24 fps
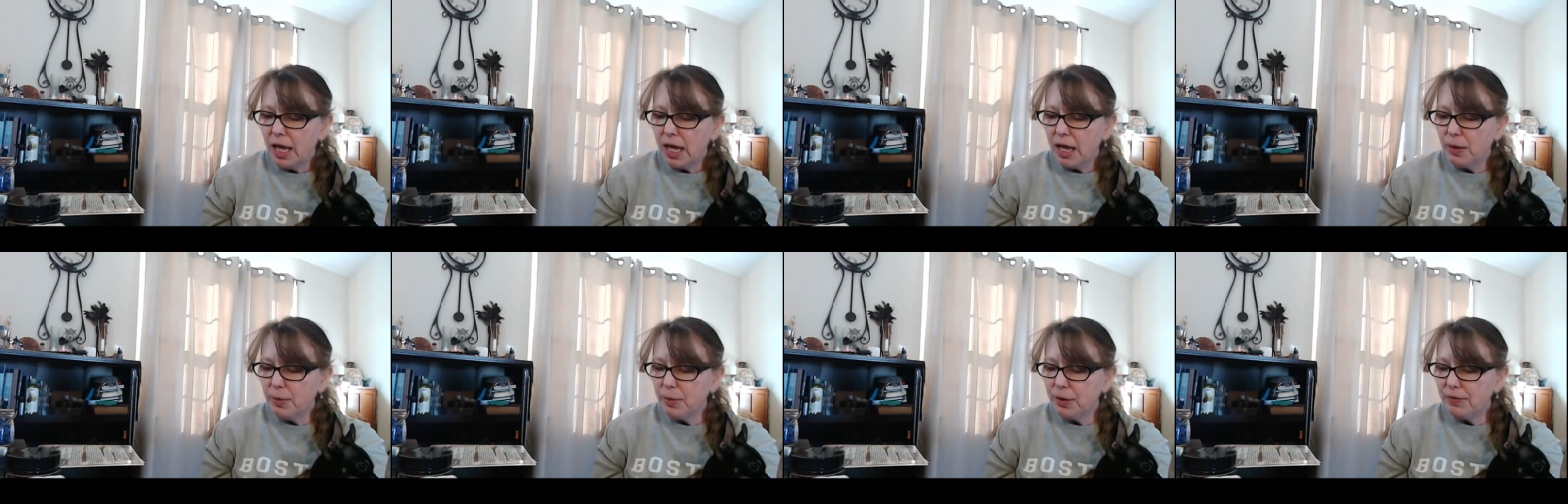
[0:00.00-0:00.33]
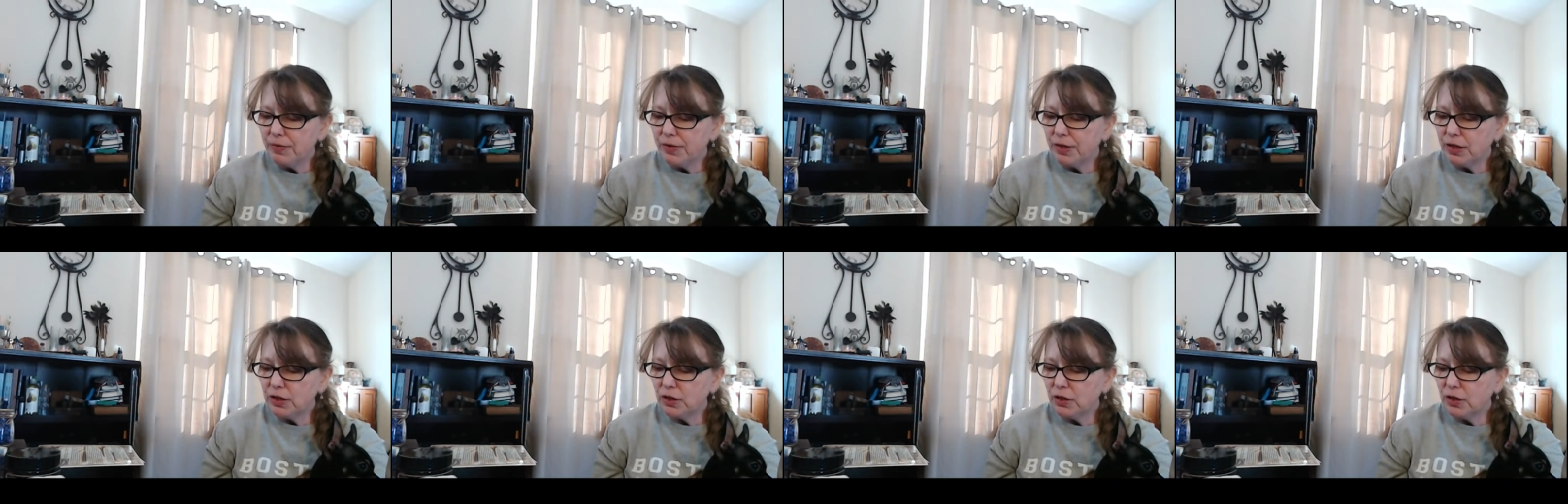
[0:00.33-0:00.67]
and we have
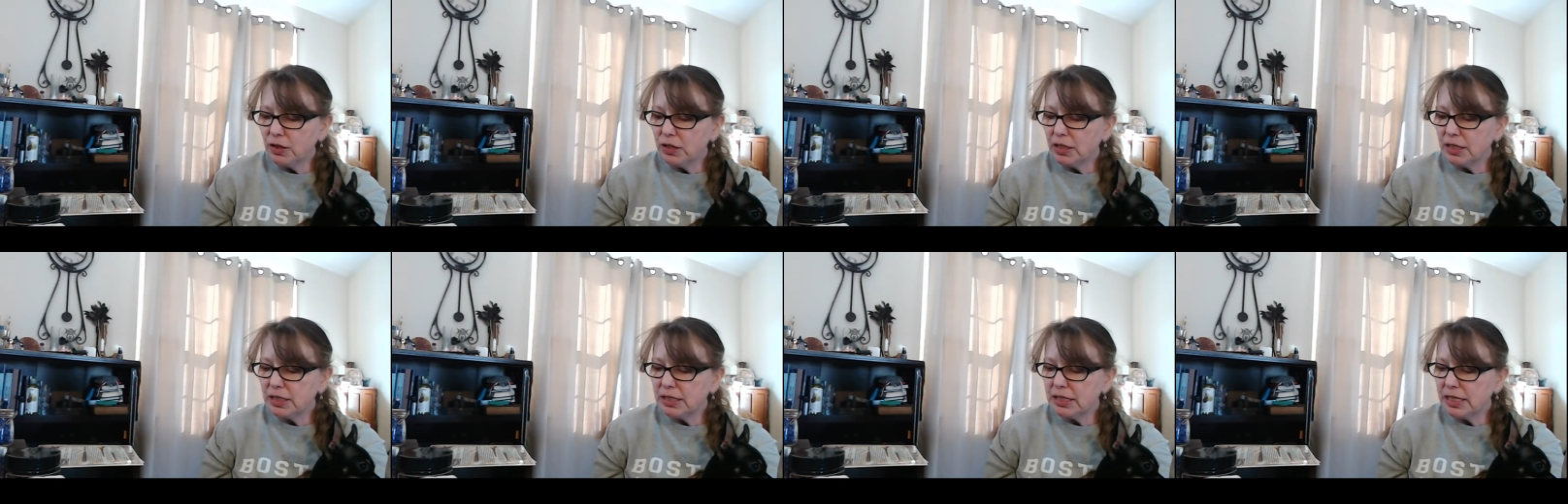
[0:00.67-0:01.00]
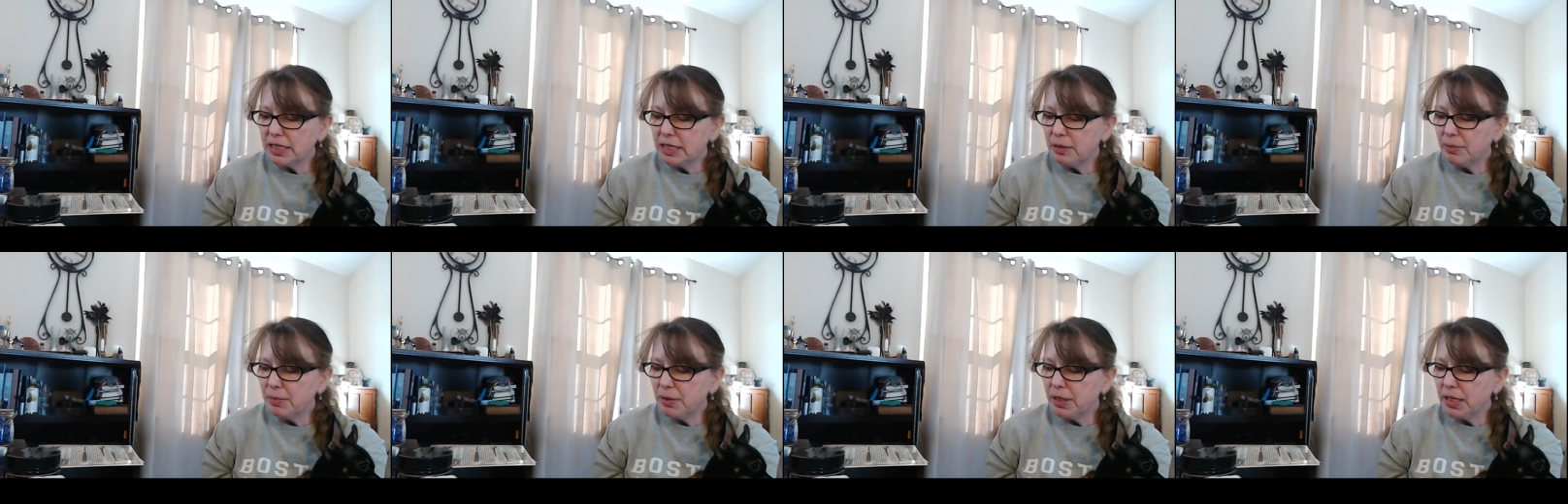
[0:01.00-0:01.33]
included
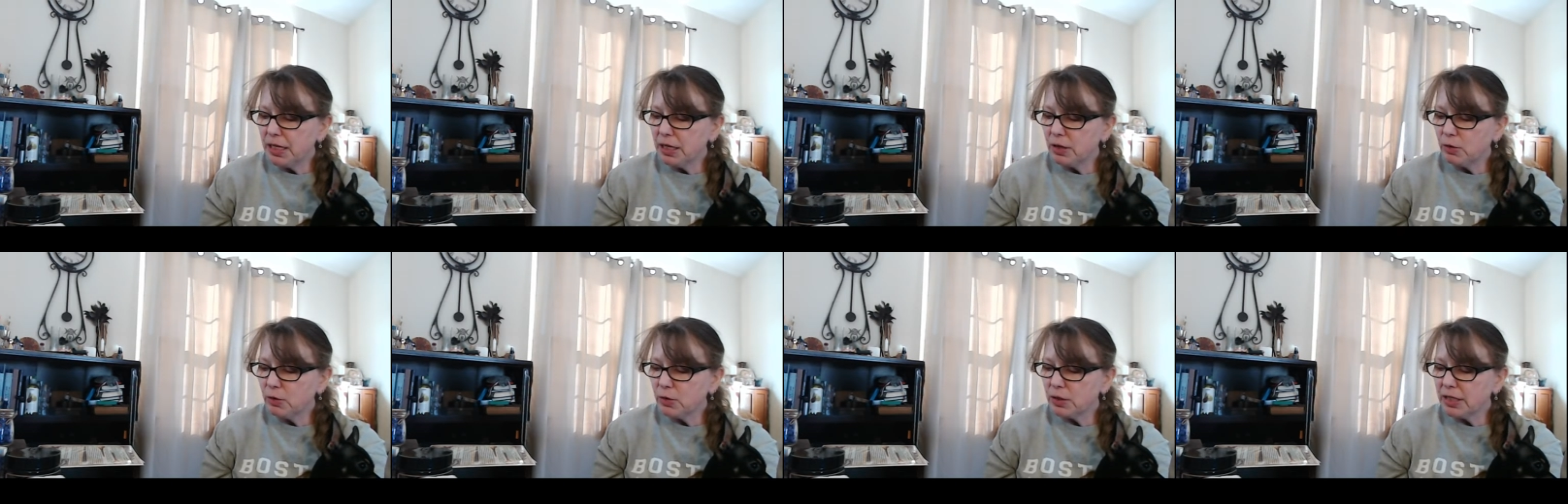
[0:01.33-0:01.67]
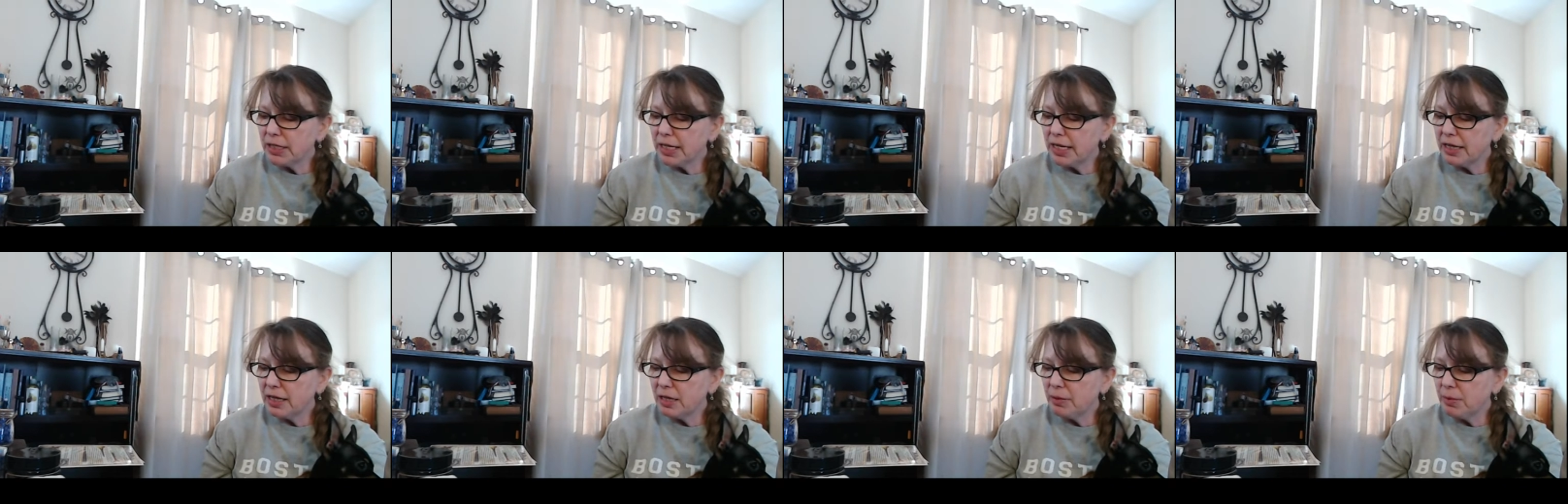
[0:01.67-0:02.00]
cinnamon and
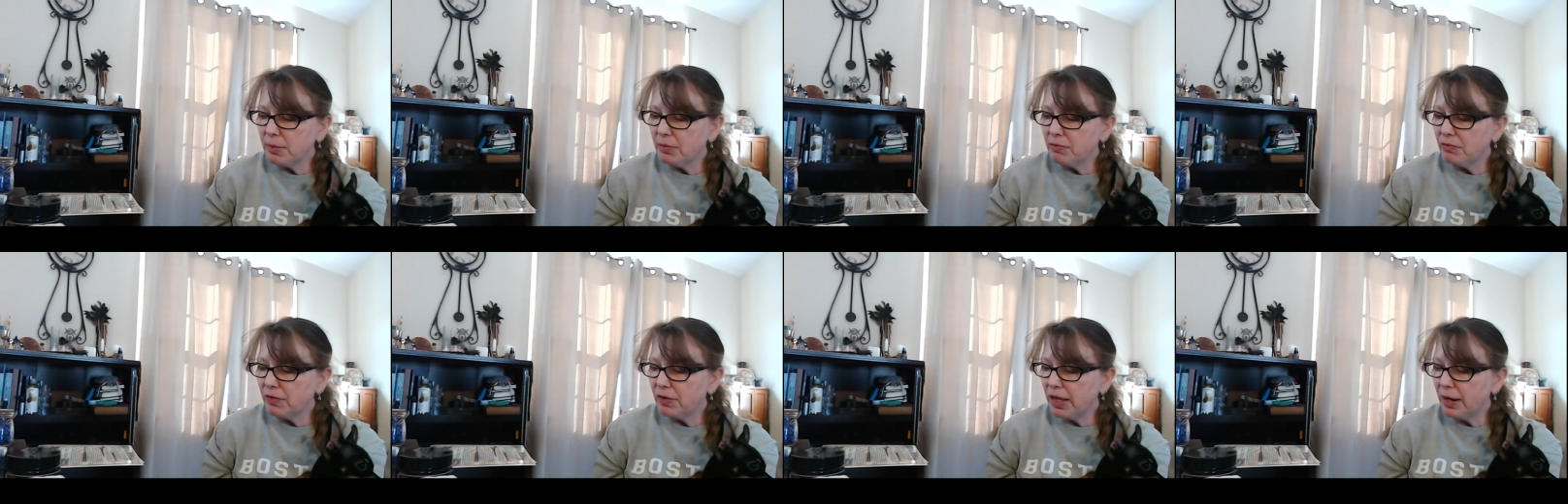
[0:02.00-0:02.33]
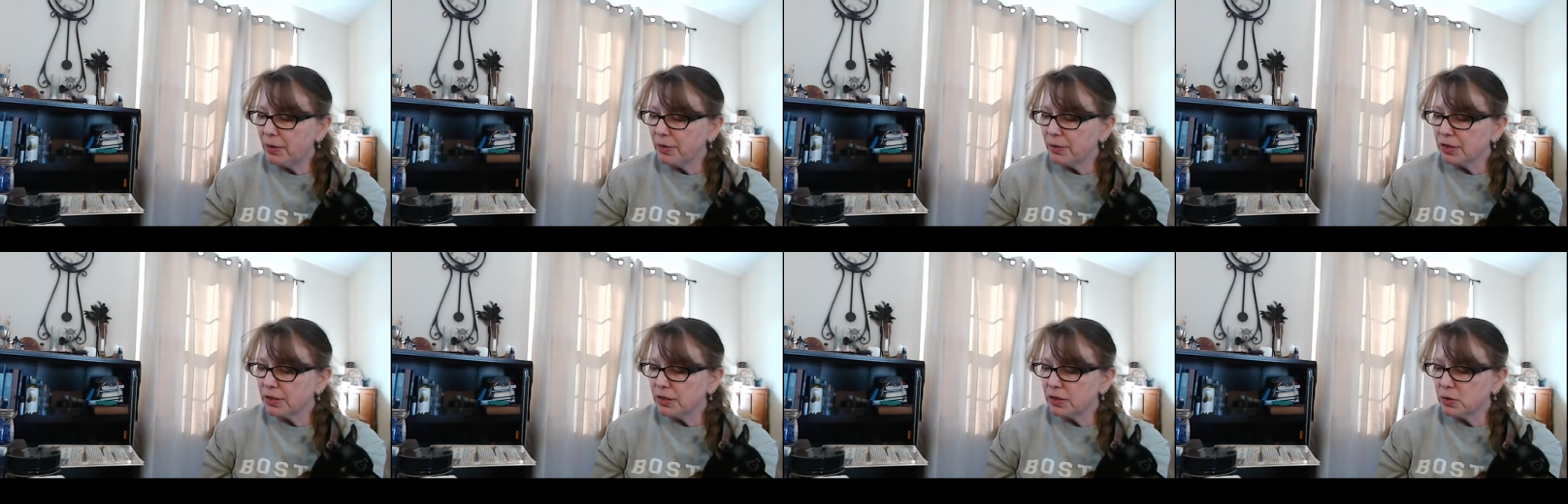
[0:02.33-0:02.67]
chrysanthemum
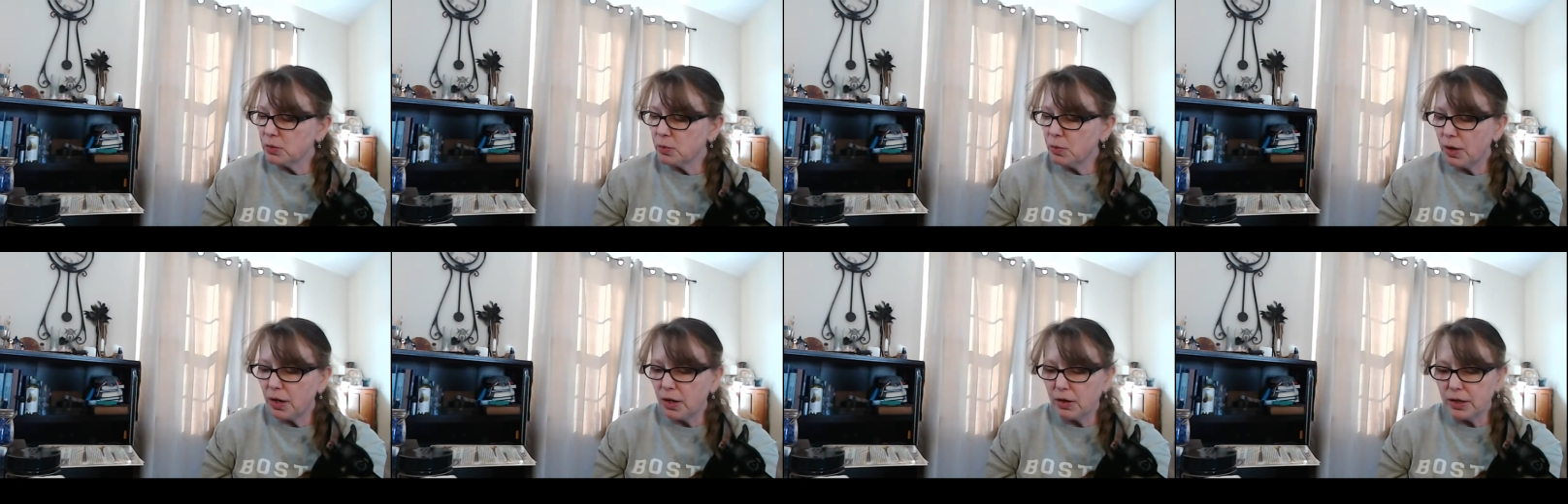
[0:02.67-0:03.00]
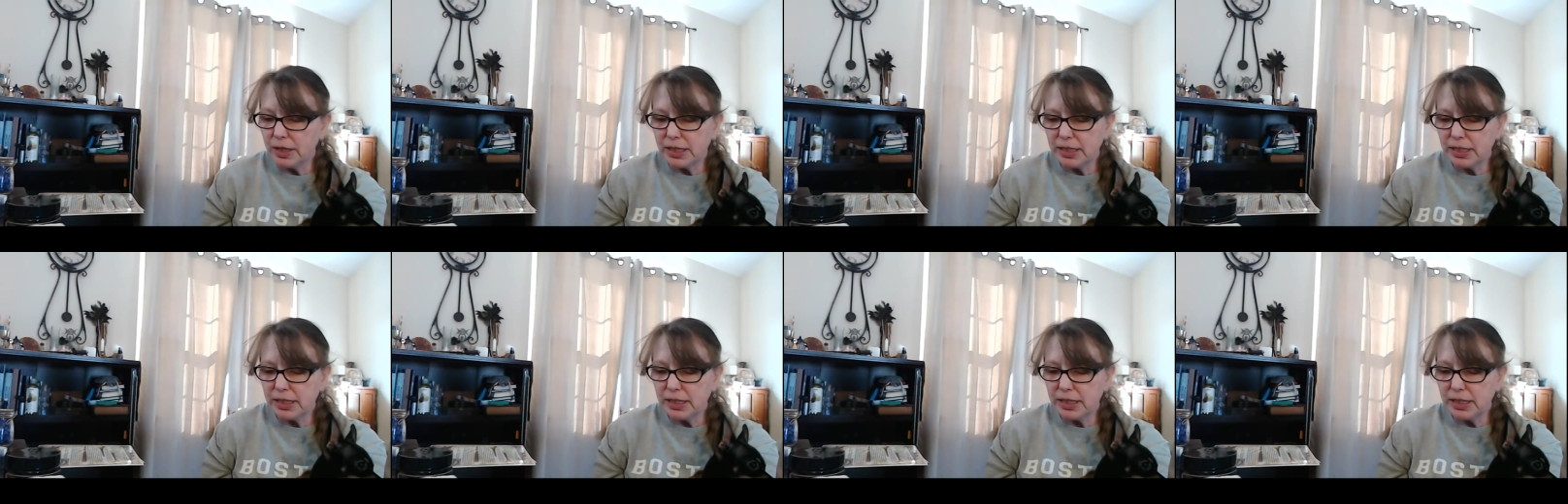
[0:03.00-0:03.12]
flowers as well.